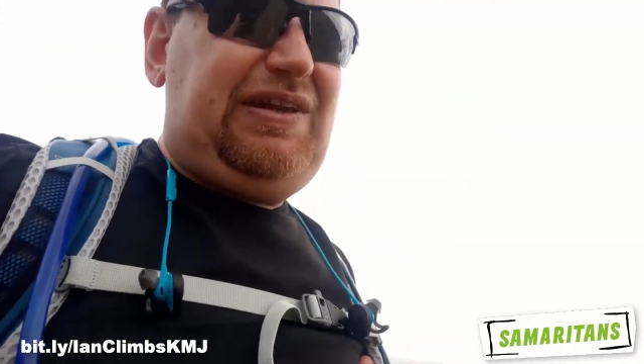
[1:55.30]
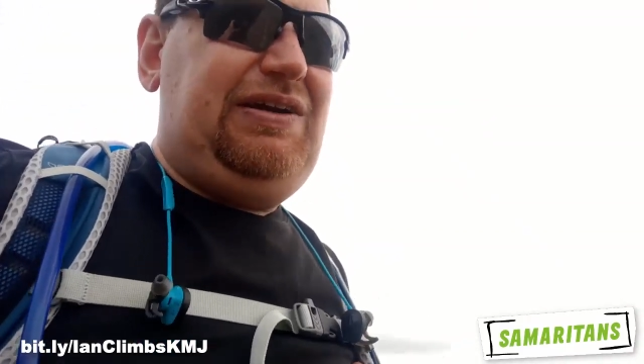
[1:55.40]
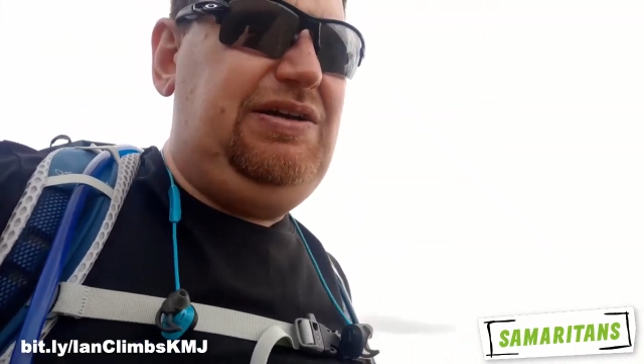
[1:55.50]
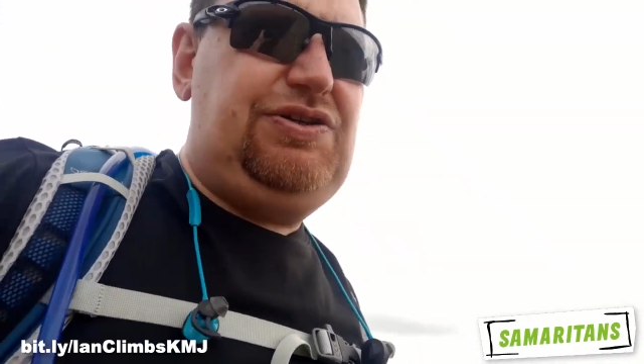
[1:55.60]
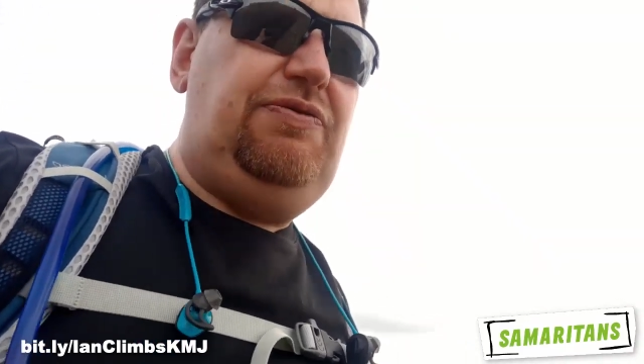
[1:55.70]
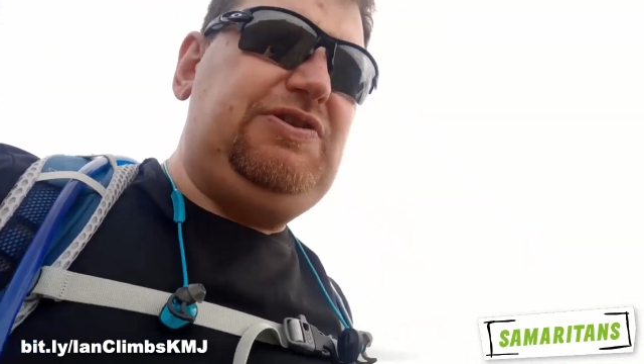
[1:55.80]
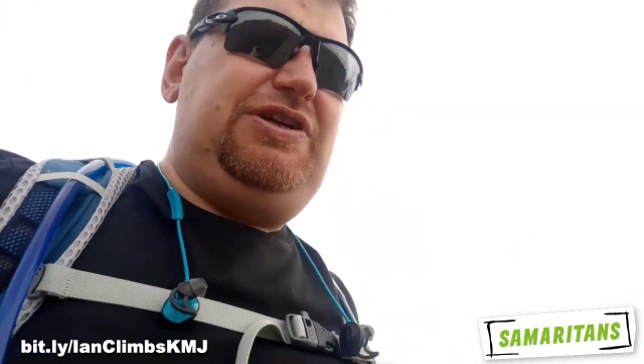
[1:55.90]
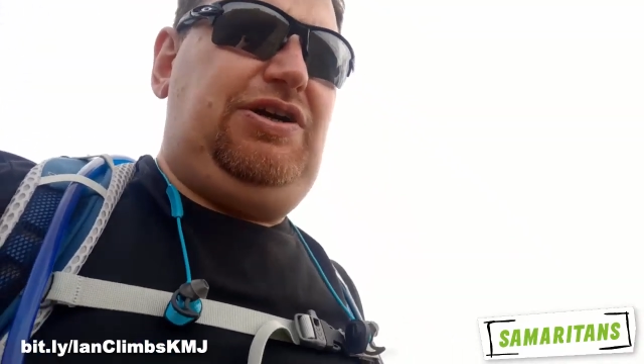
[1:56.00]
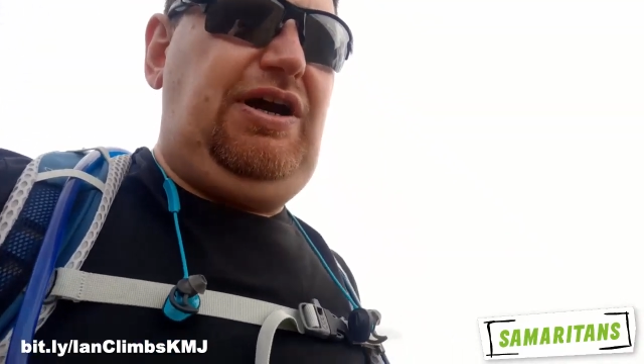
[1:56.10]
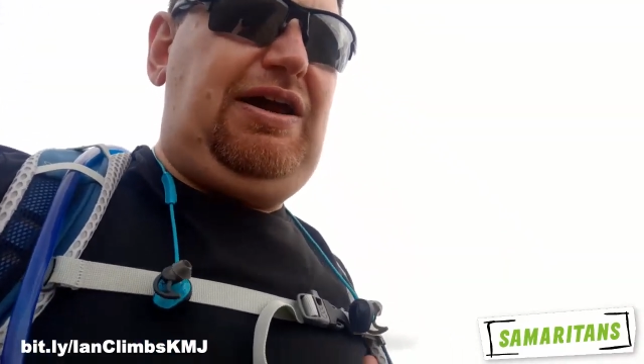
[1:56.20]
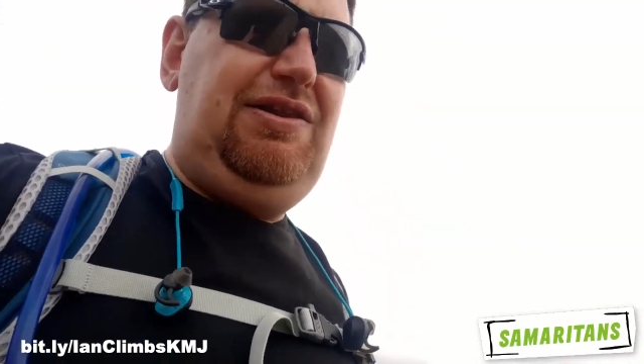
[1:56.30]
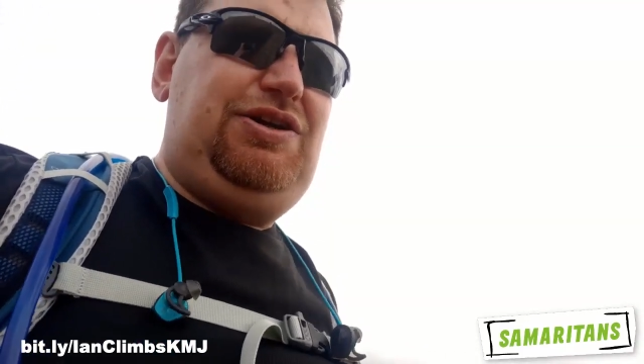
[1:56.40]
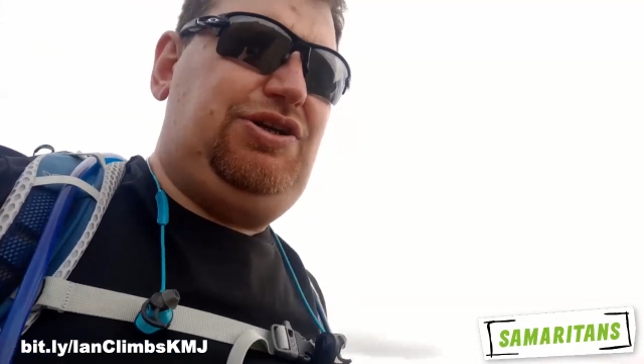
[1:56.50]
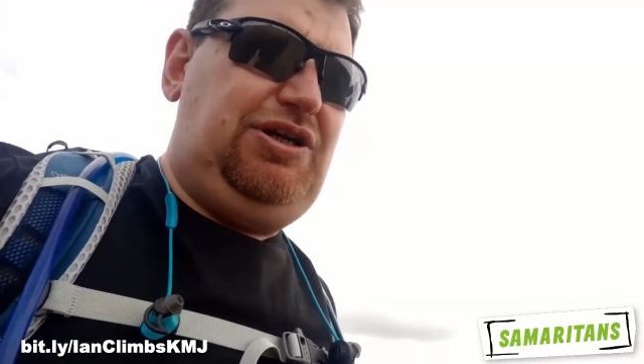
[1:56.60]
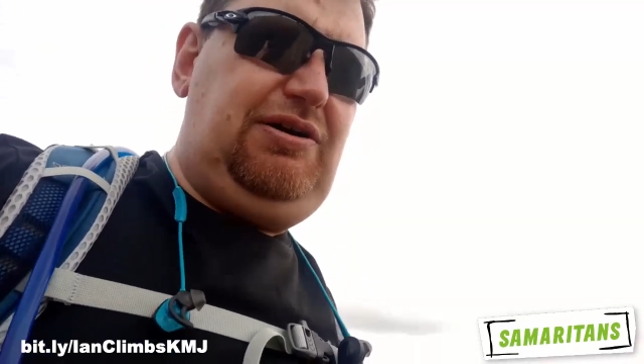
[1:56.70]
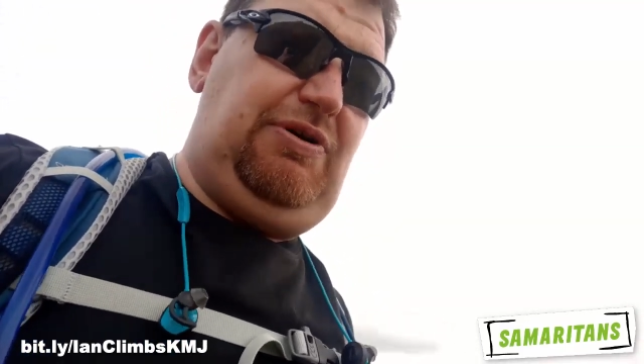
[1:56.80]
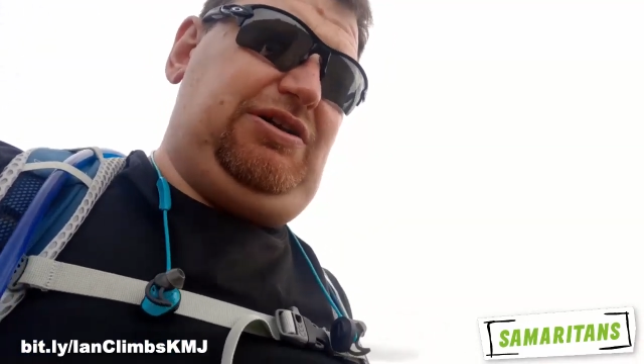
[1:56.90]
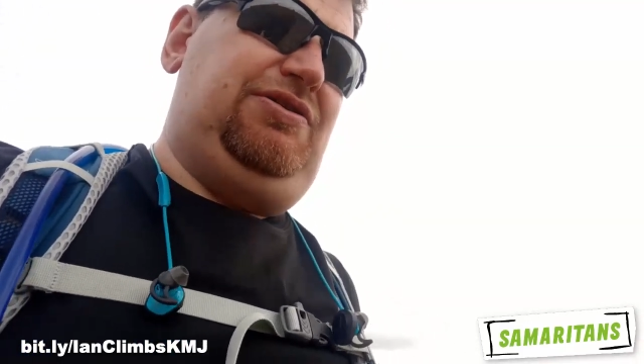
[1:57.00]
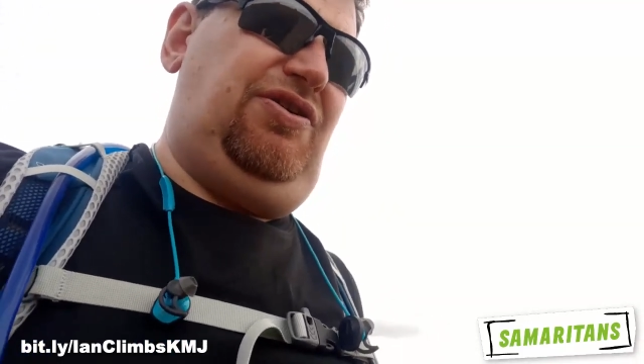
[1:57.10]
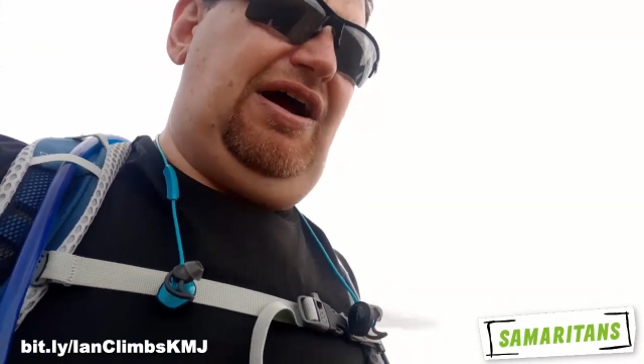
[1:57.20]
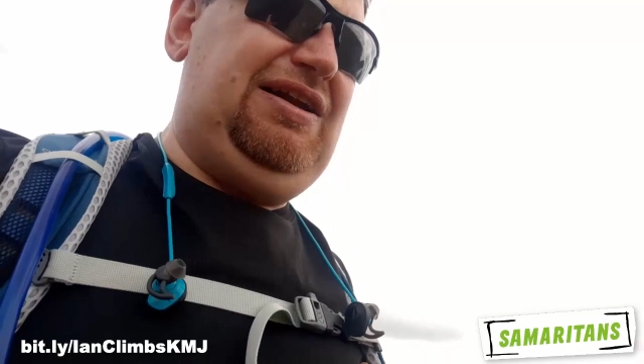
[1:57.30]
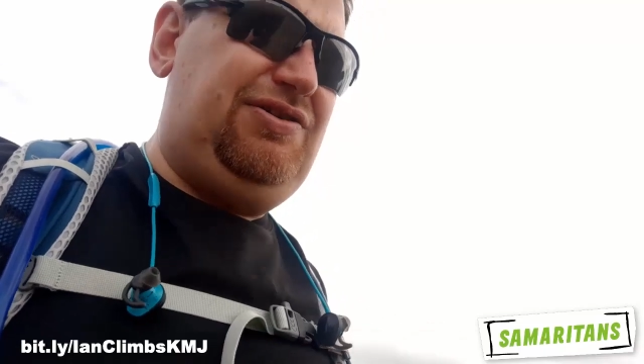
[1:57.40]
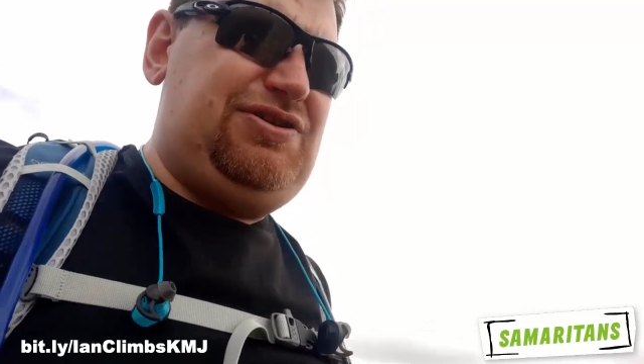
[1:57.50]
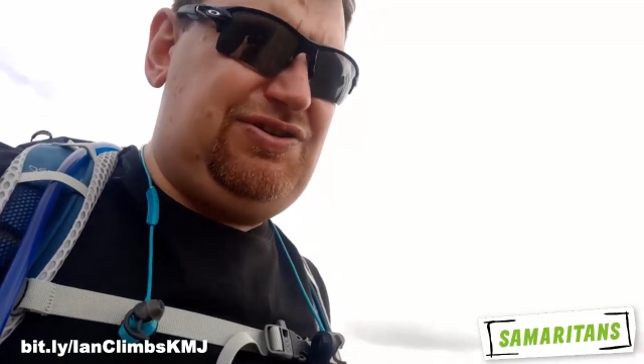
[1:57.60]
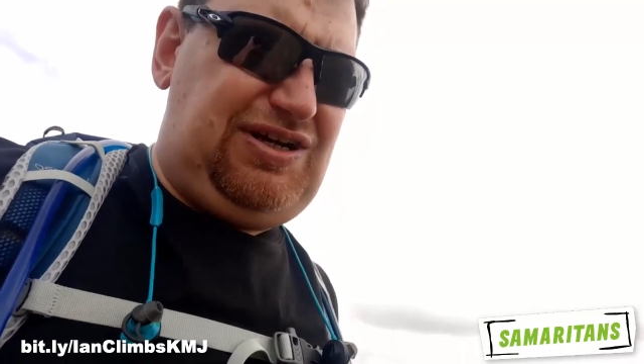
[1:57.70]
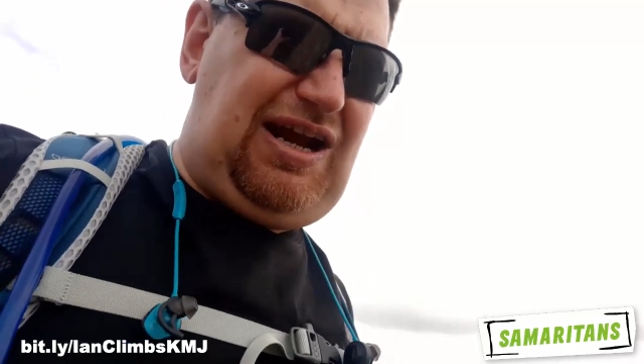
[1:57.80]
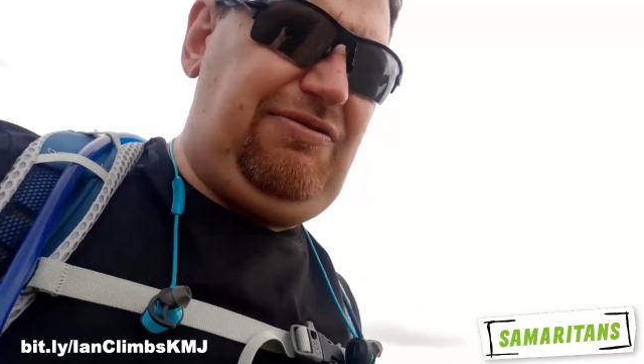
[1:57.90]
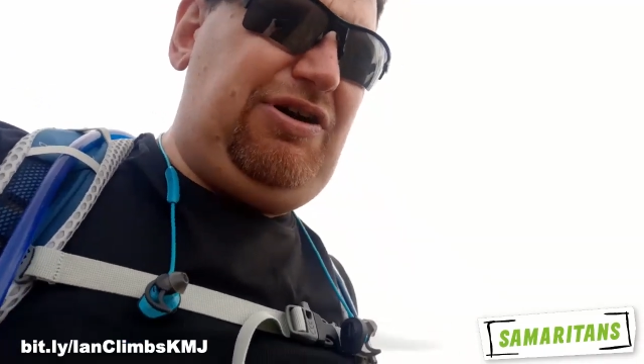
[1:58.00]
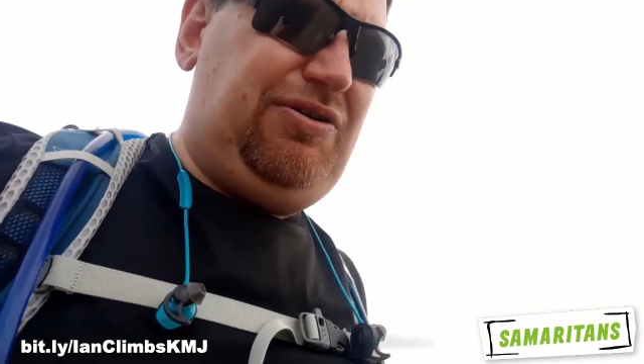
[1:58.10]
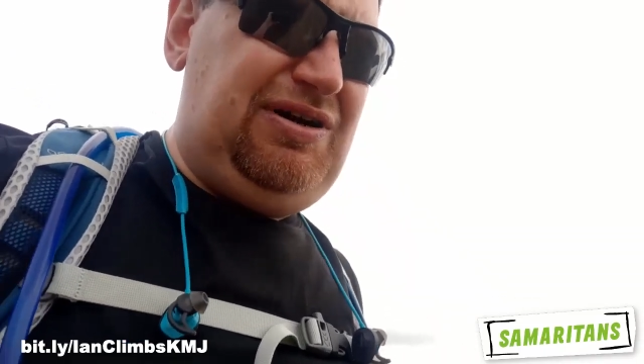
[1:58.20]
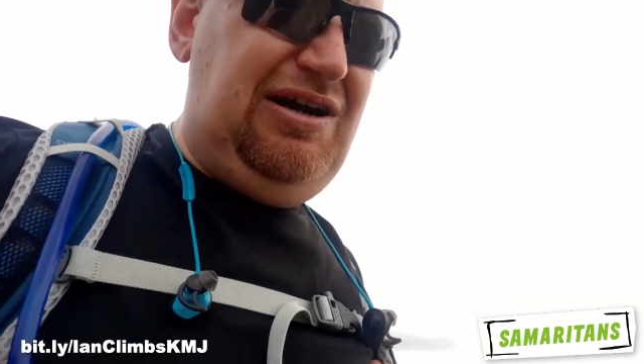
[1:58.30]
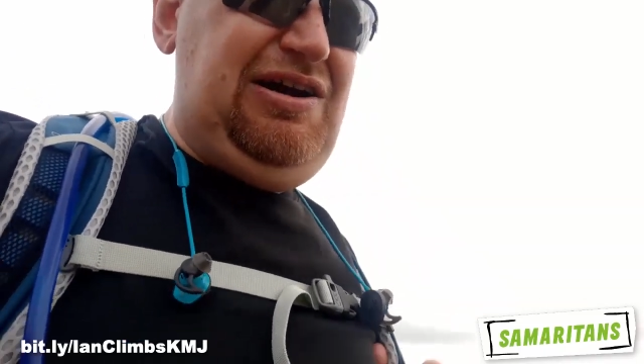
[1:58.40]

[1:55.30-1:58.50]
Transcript: And it's obviously going to end this year, well, not end because it's going to carry on,